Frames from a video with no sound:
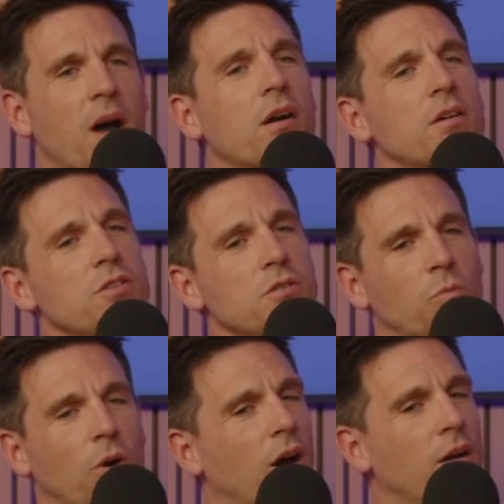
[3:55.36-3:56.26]
Okay. But
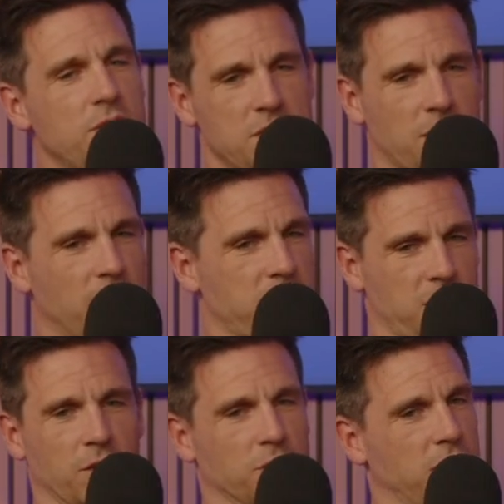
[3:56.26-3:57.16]
what are these kind of
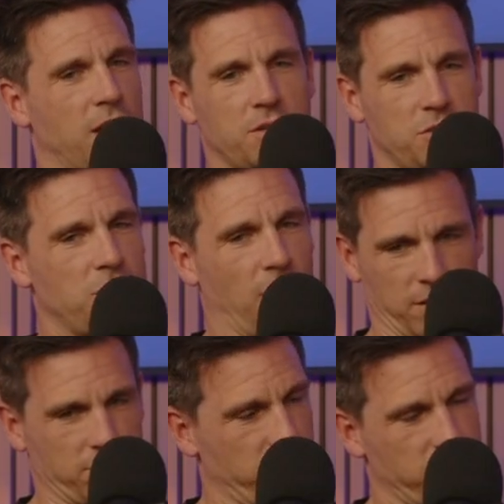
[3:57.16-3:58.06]
skills and how did
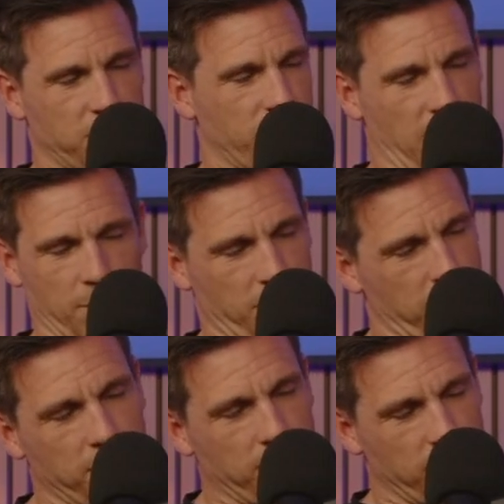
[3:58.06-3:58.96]
you develop them?